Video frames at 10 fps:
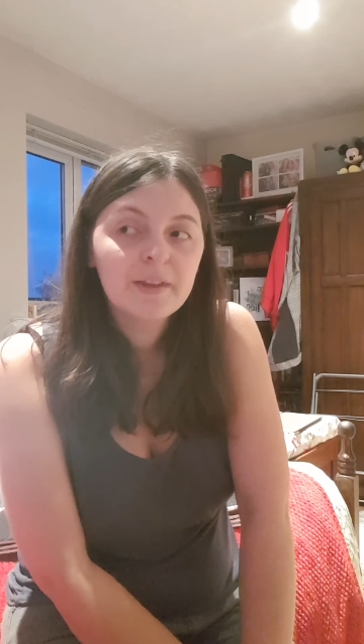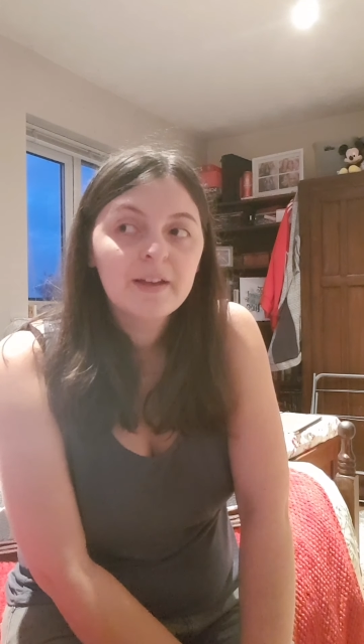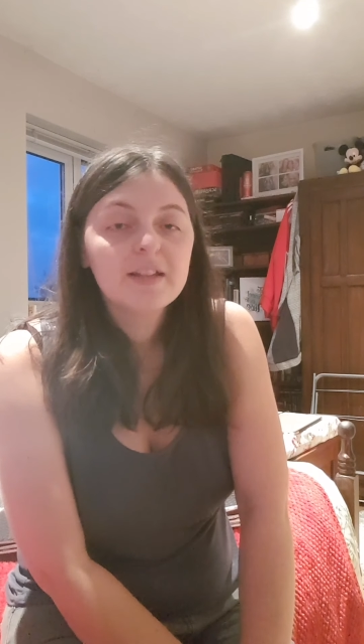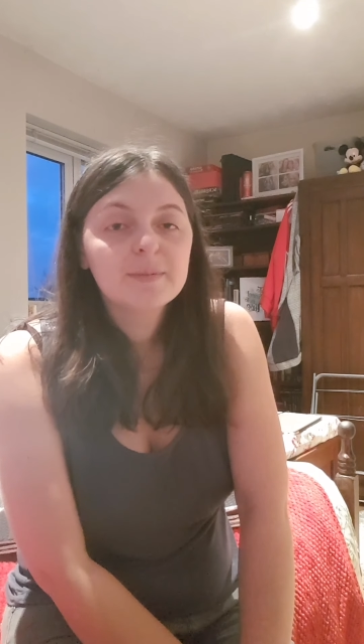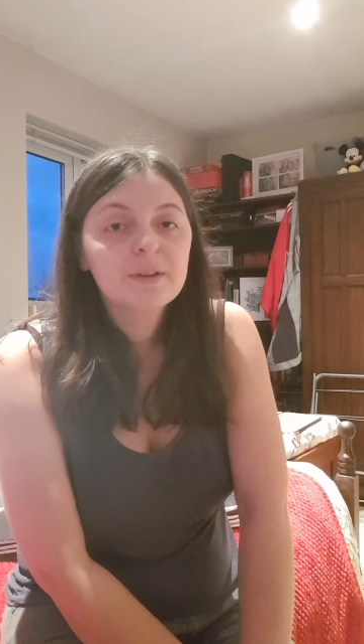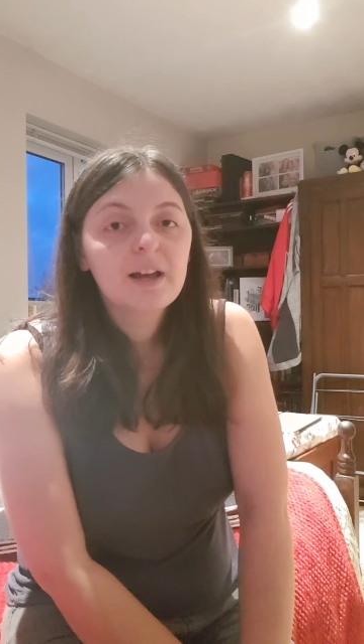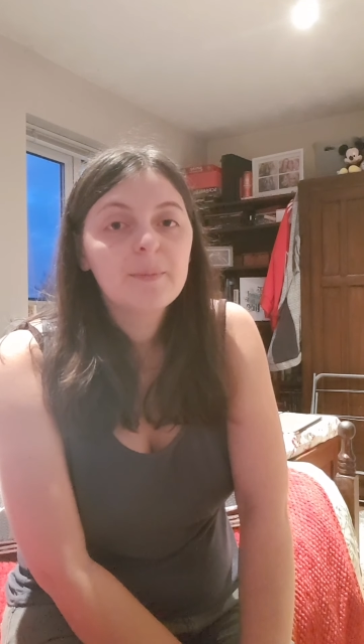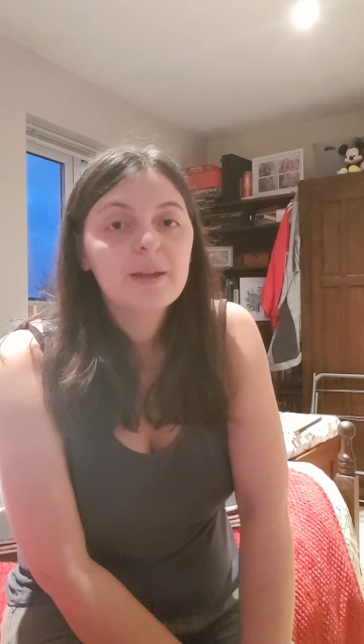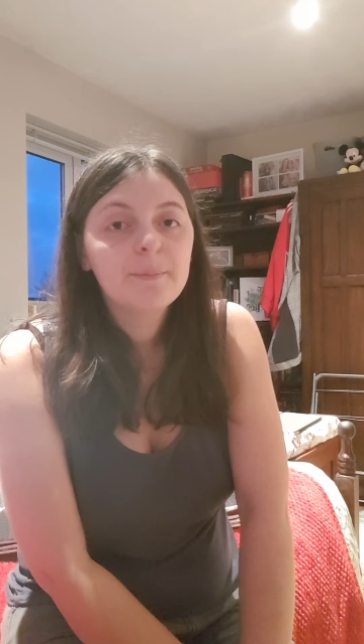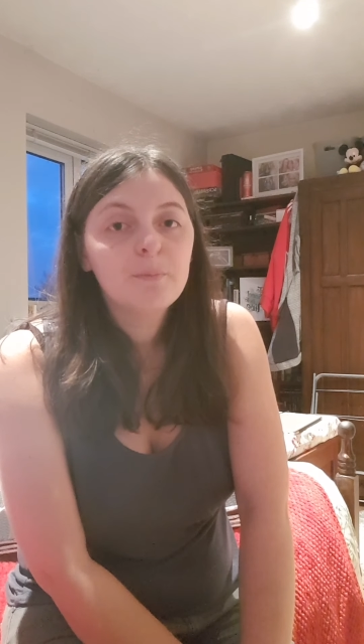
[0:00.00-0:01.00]
It's
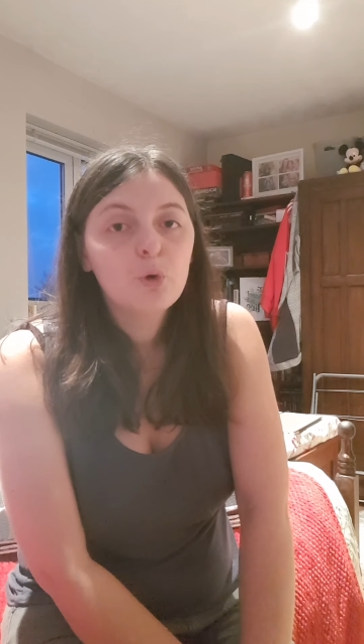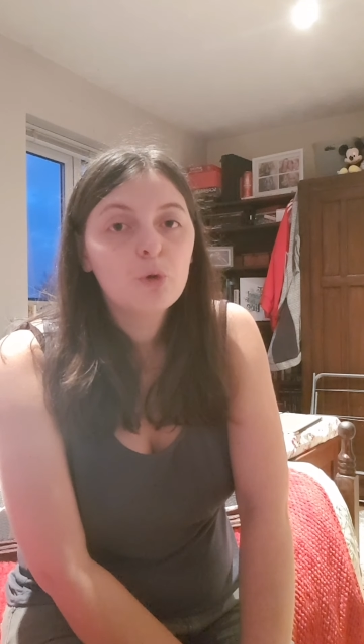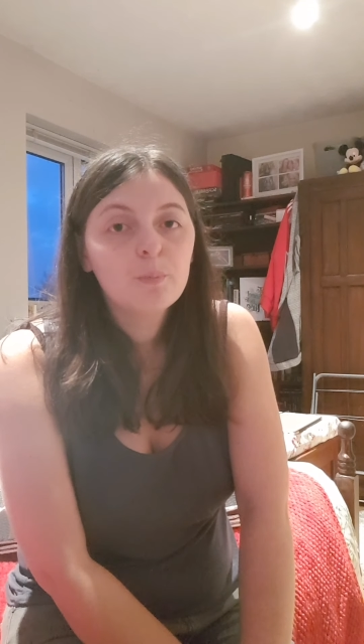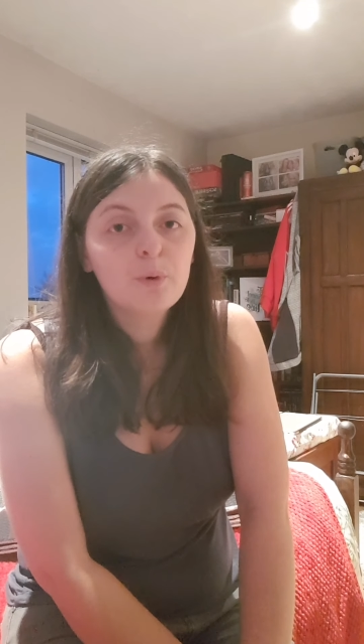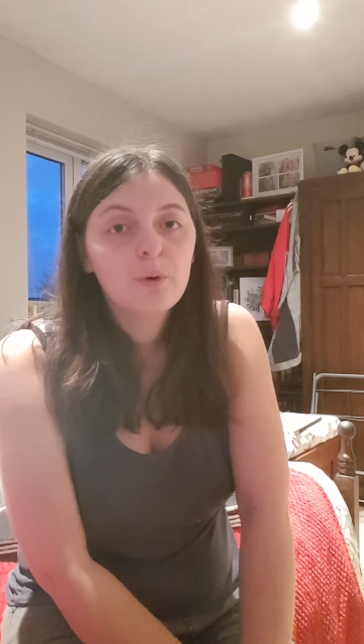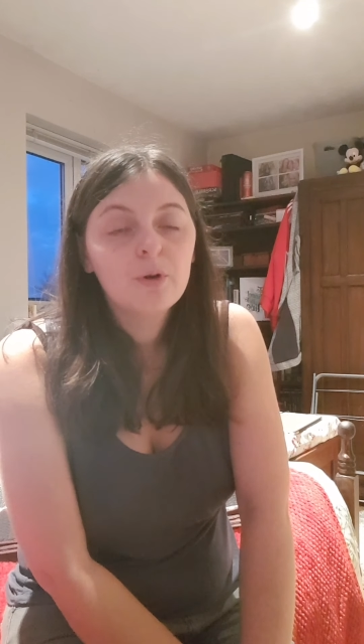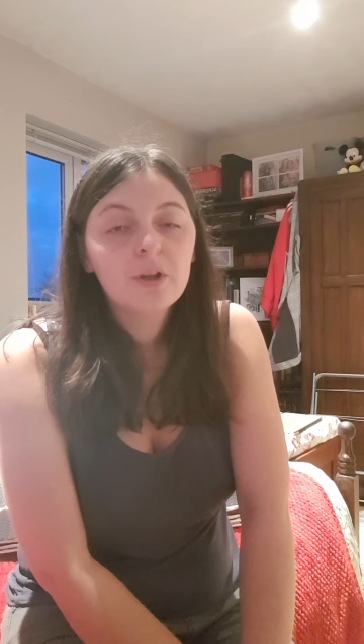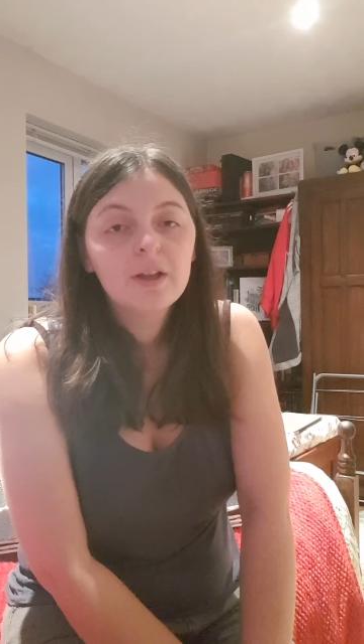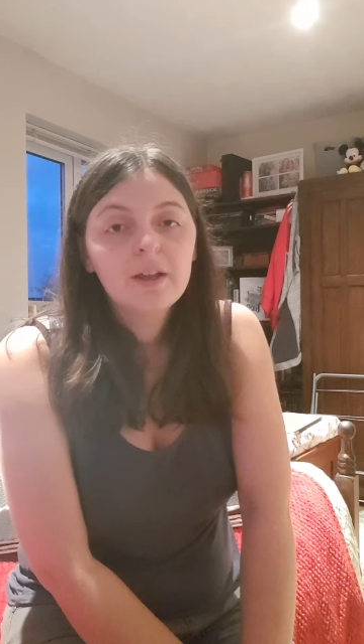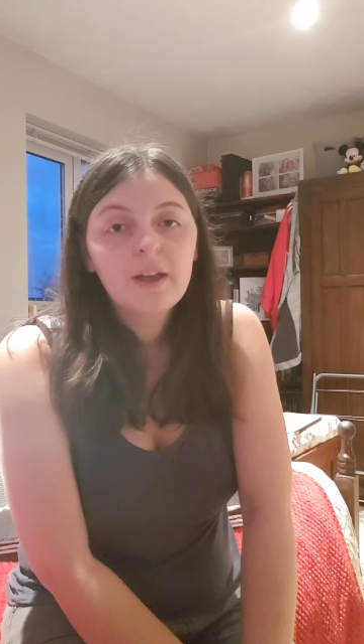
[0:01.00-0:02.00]
becoming more and more
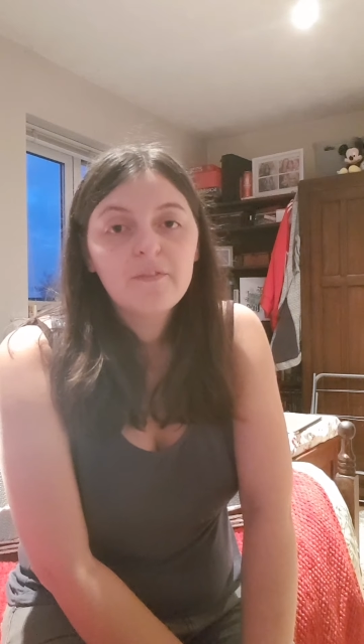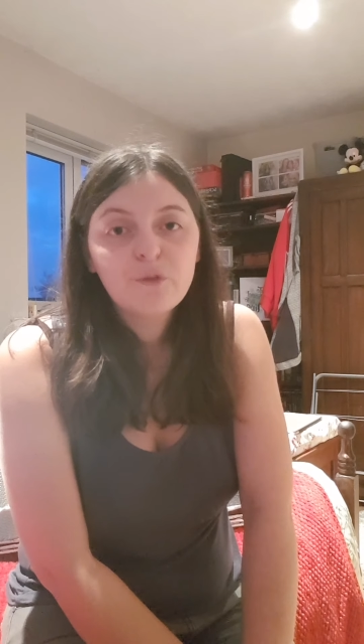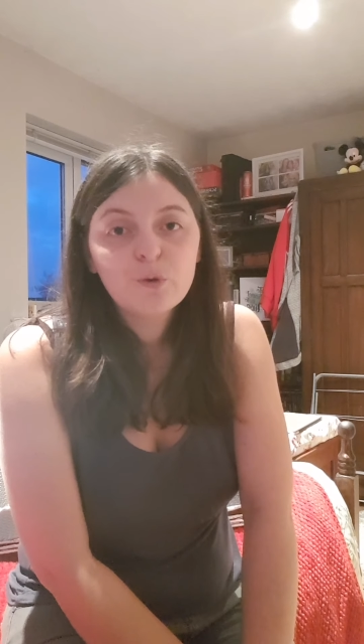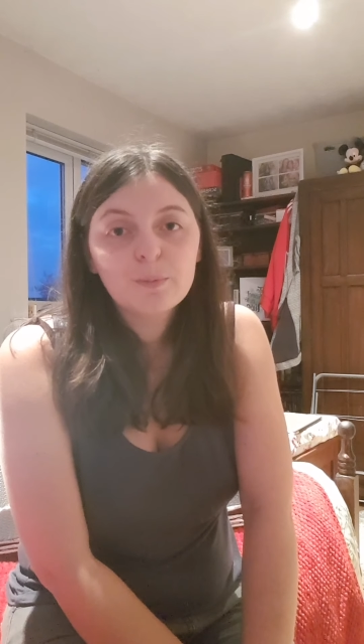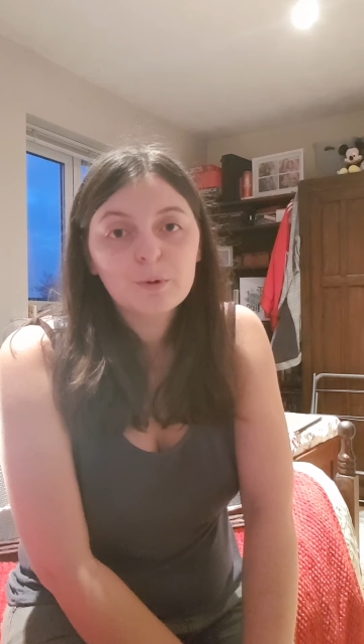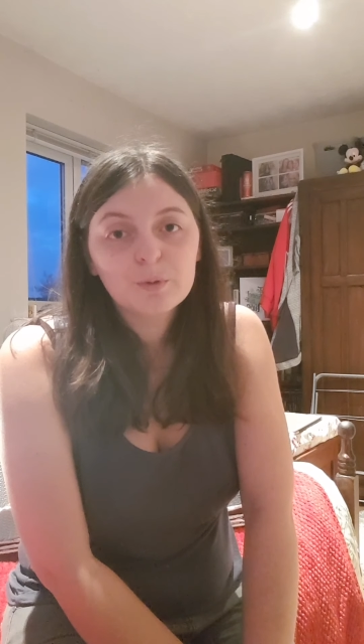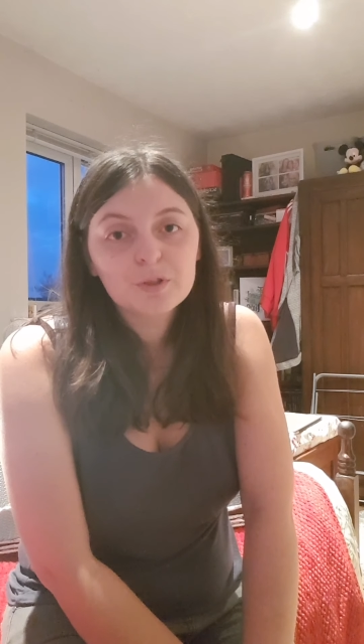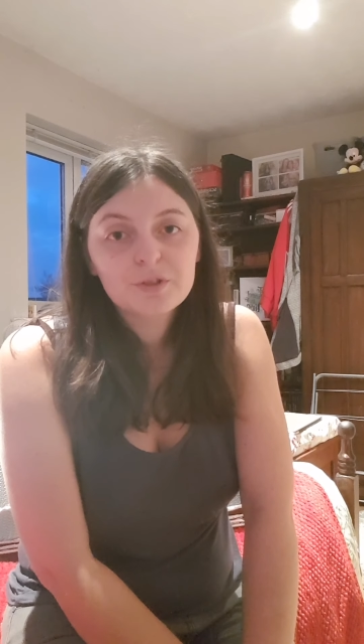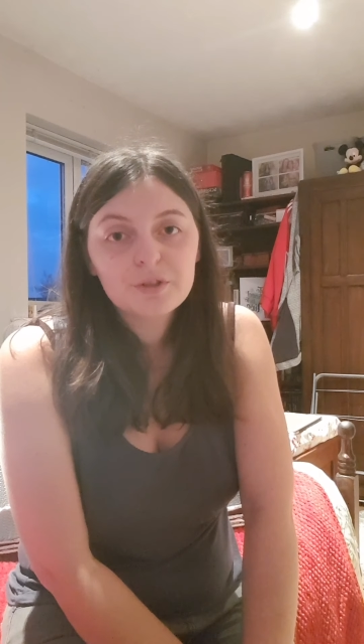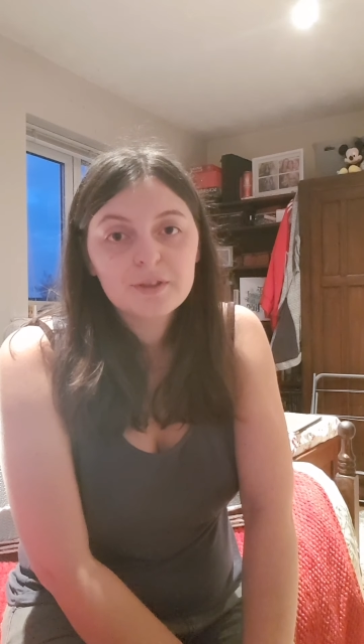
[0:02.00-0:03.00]
affordable to
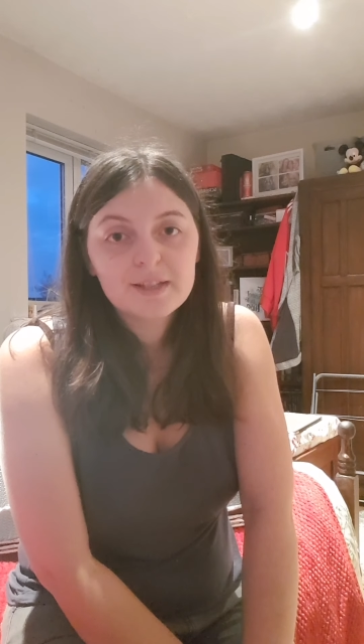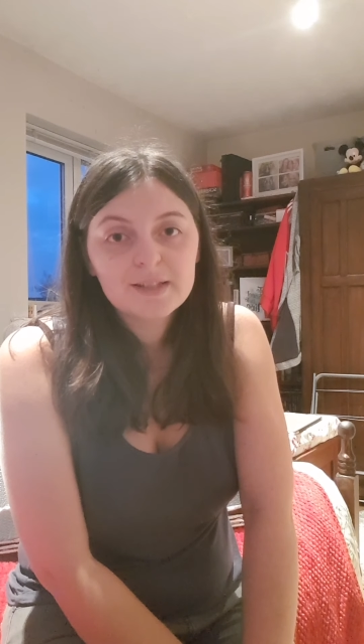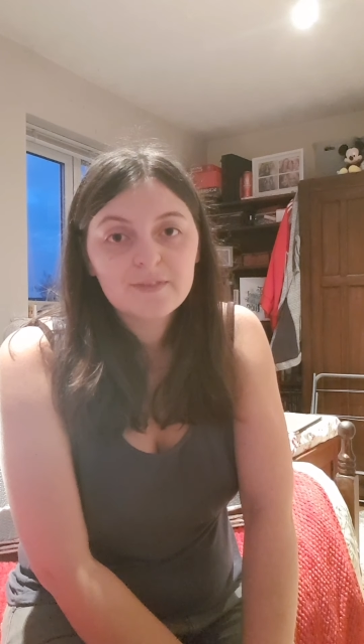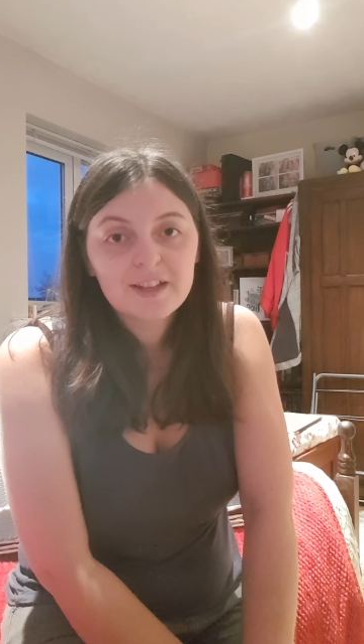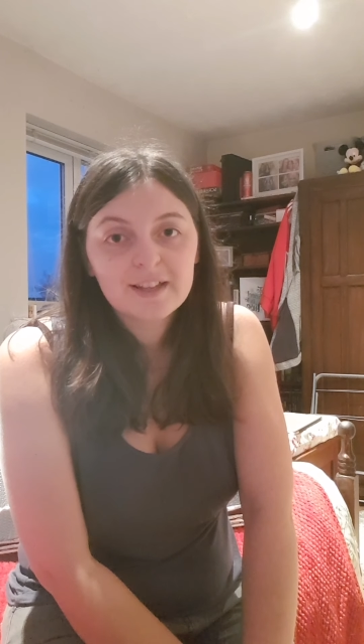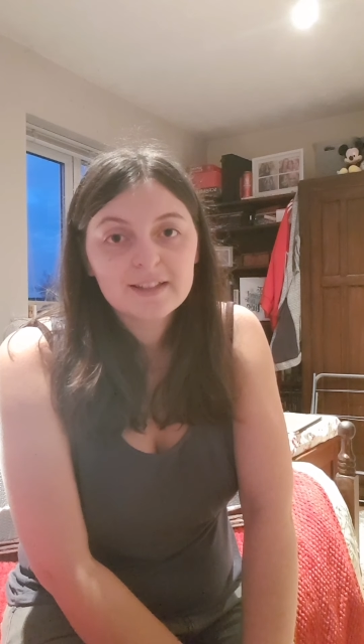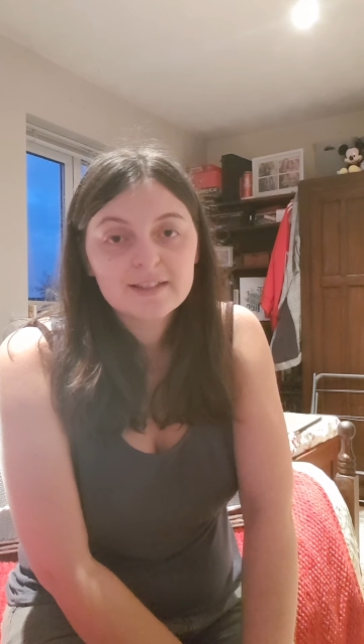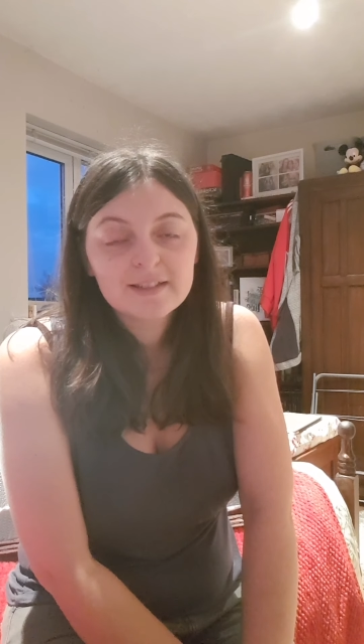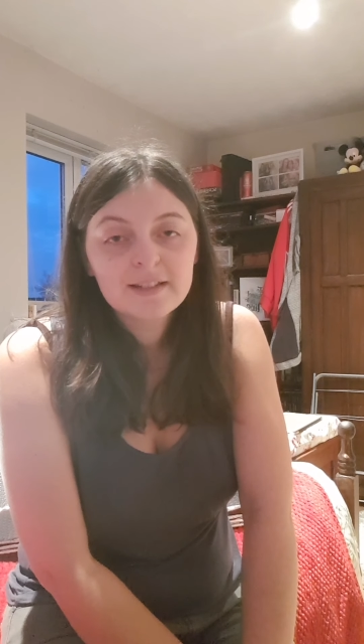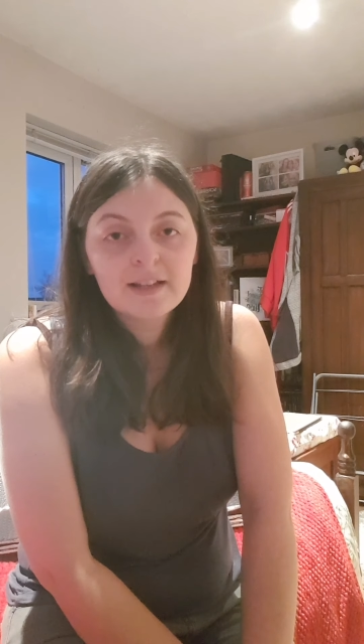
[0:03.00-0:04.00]
do these things.